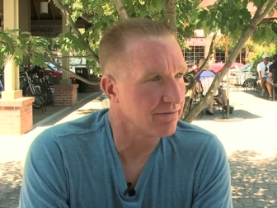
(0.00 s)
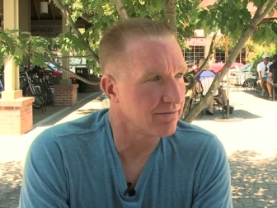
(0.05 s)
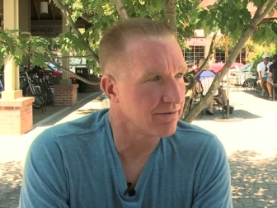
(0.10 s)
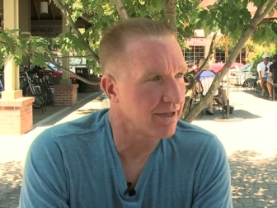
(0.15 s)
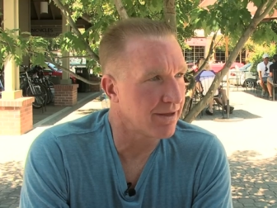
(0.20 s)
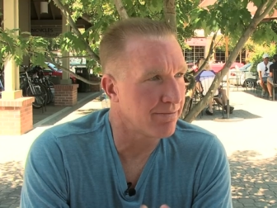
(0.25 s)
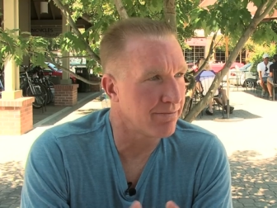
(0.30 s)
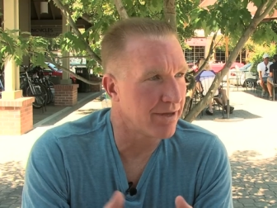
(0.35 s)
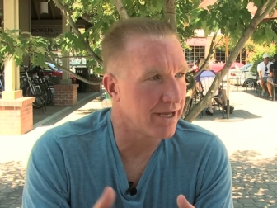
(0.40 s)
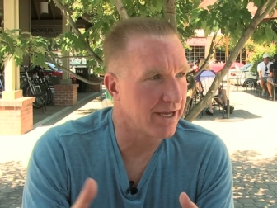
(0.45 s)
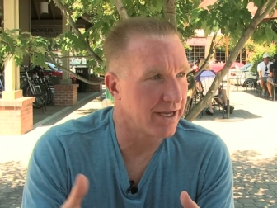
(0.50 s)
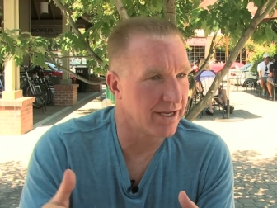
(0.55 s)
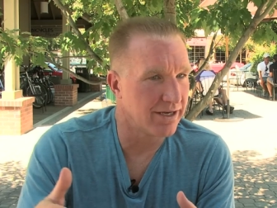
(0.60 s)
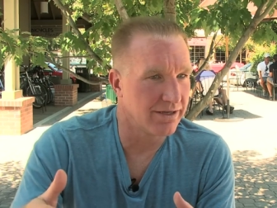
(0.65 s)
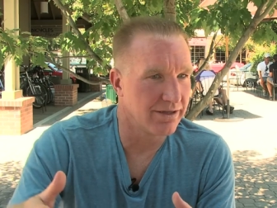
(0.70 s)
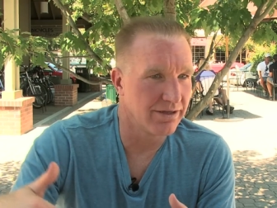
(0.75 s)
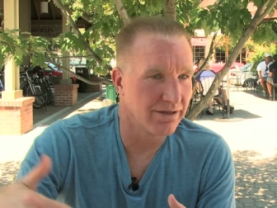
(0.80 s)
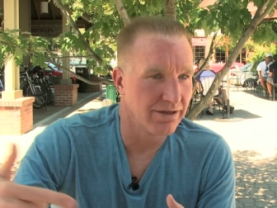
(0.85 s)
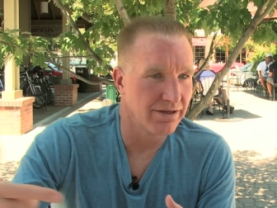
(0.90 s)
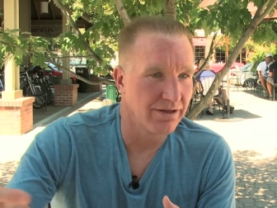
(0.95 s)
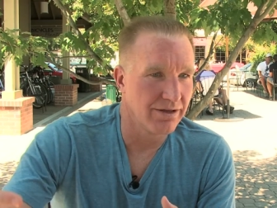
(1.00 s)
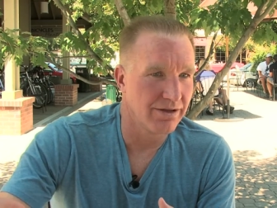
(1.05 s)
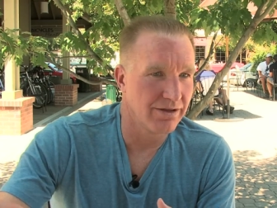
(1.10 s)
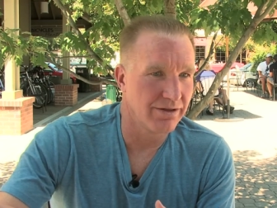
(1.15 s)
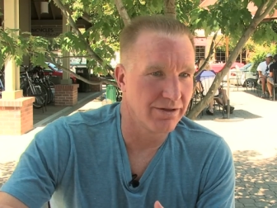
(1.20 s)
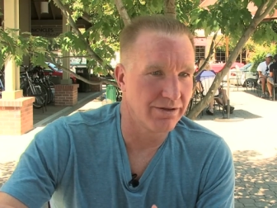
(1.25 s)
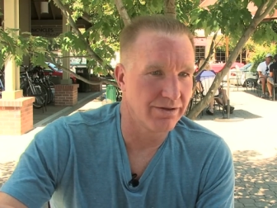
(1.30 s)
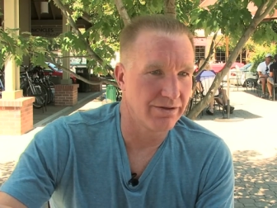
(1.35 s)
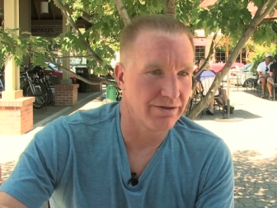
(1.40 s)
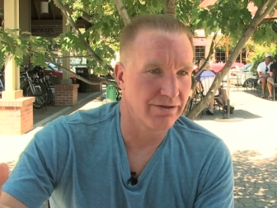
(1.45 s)
that made
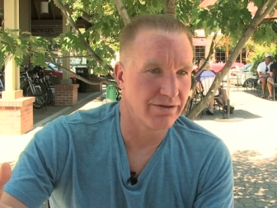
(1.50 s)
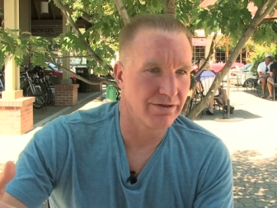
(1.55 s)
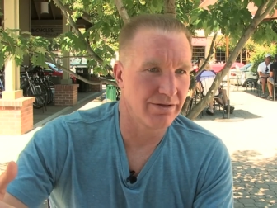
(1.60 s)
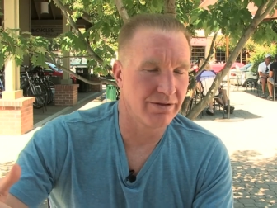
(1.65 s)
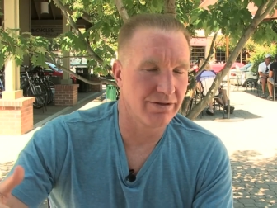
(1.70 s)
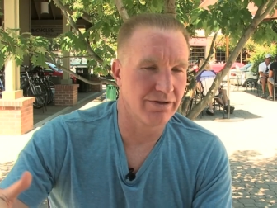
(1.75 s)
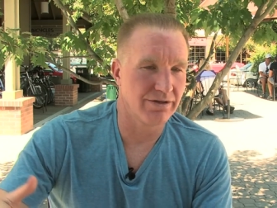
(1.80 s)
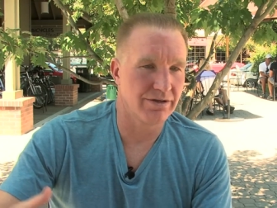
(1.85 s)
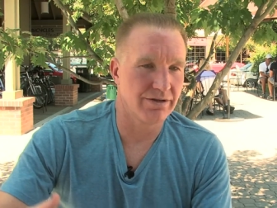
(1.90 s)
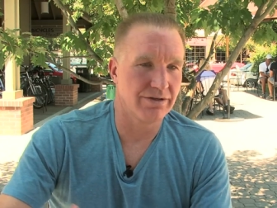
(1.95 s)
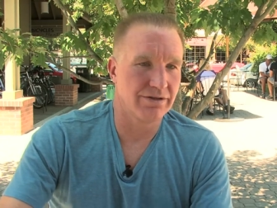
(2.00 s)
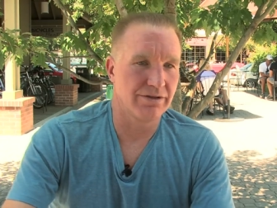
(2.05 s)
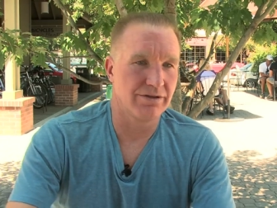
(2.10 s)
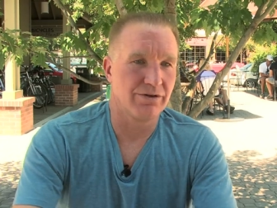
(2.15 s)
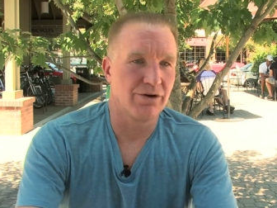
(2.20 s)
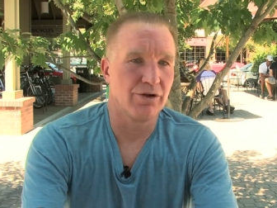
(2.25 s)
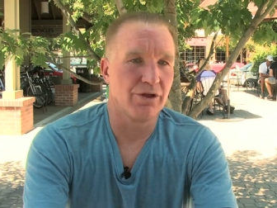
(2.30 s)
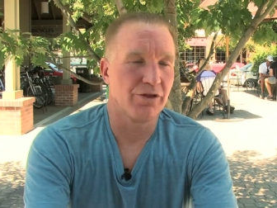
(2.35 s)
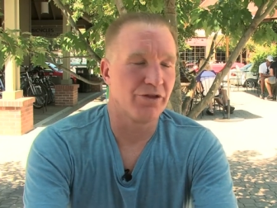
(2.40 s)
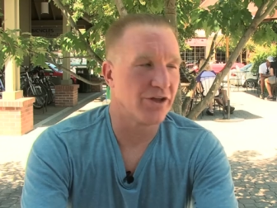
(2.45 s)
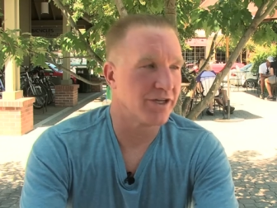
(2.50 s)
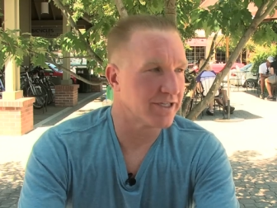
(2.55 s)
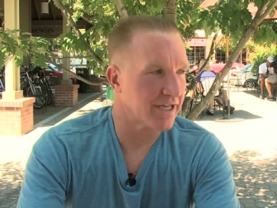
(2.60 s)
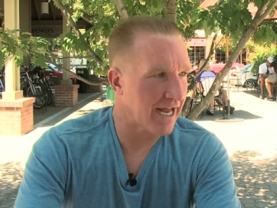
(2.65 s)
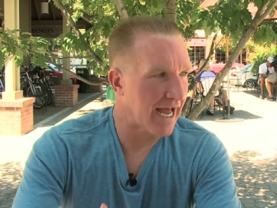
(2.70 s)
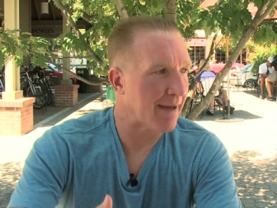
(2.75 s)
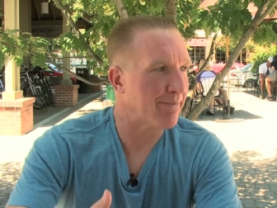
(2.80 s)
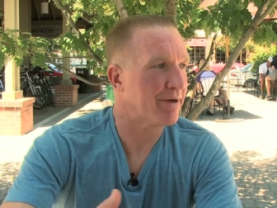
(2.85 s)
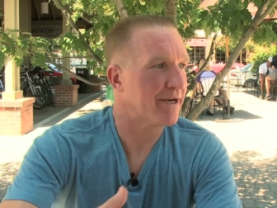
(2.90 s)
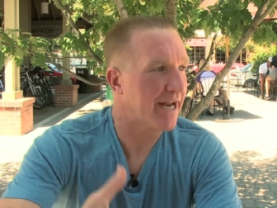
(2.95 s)
the, all the things that
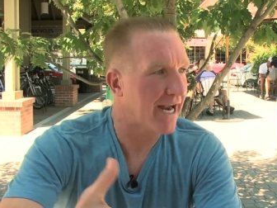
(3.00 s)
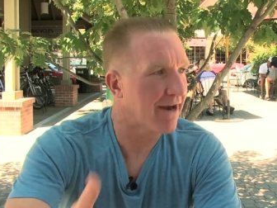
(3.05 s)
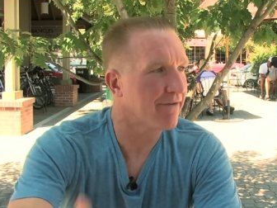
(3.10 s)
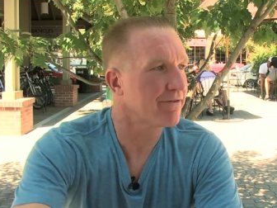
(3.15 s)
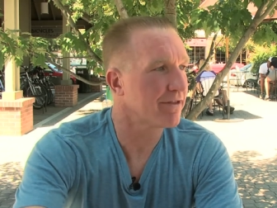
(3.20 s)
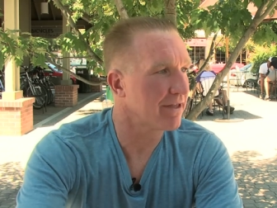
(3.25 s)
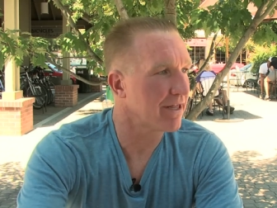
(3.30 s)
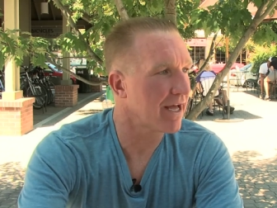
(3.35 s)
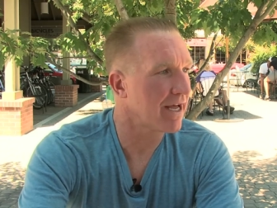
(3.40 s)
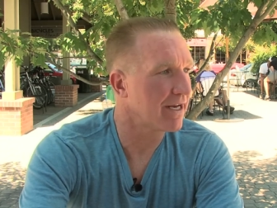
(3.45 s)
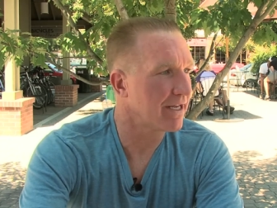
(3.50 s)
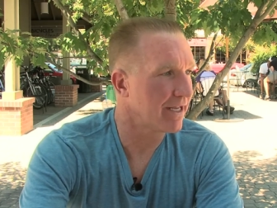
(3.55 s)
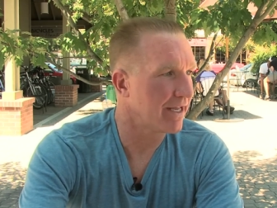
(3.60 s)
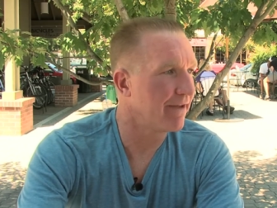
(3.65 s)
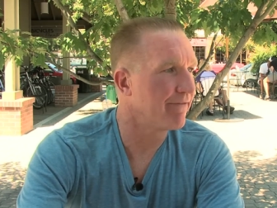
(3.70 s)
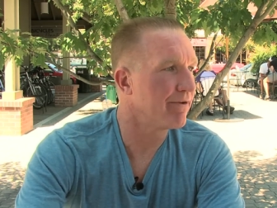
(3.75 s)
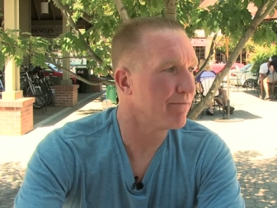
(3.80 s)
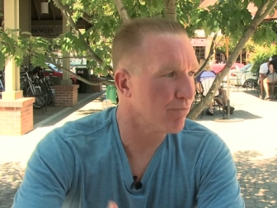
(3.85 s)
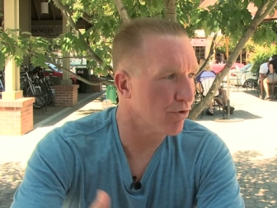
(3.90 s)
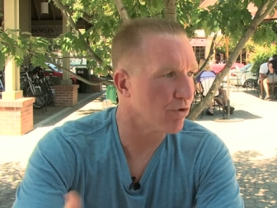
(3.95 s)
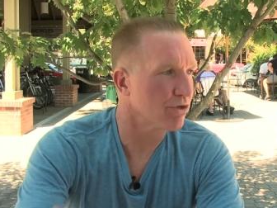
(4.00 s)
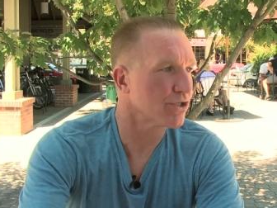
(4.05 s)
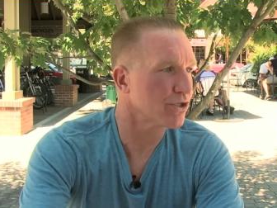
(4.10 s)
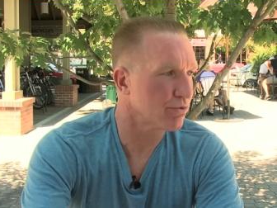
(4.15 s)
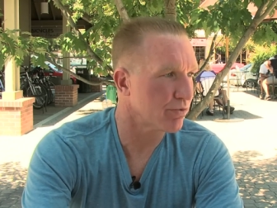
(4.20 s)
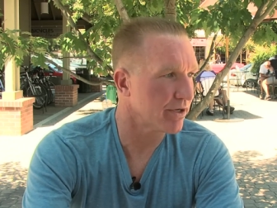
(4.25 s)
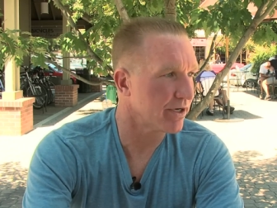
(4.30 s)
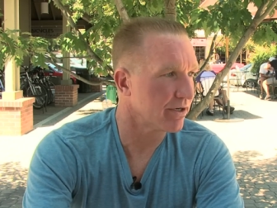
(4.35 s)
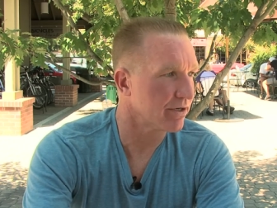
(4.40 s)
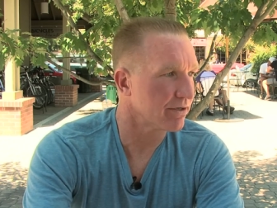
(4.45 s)
happened after that even more
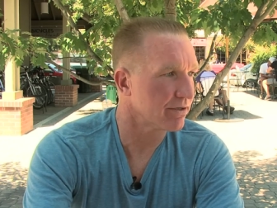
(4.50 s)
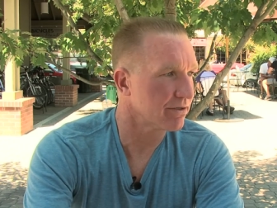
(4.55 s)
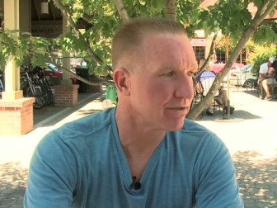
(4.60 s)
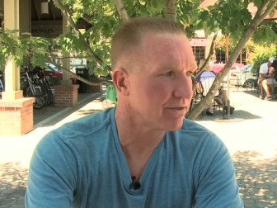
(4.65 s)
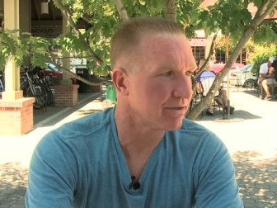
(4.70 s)
sweeter.